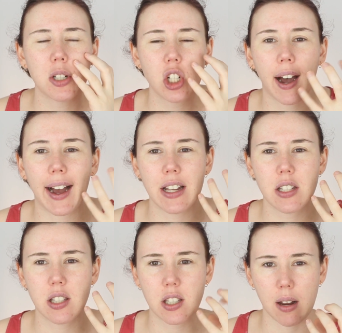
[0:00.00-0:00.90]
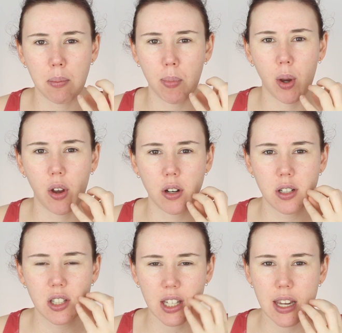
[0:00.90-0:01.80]
tight
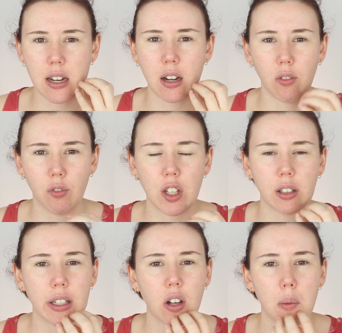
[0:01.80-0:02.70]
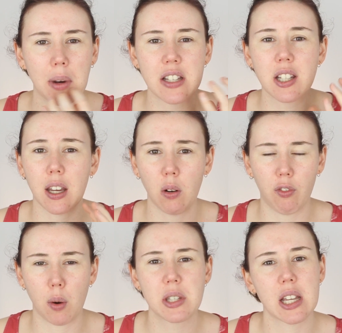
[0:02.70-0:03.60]
sunburnt skin feeling on my skin
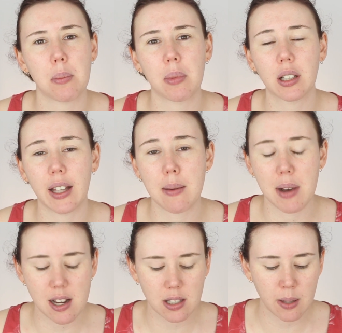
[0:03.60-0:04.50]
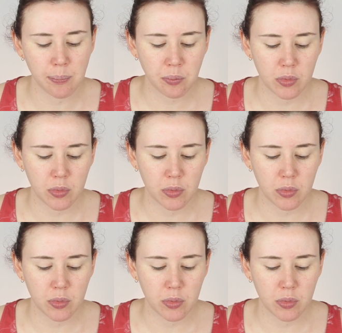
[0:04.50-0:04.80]
from some clay masks.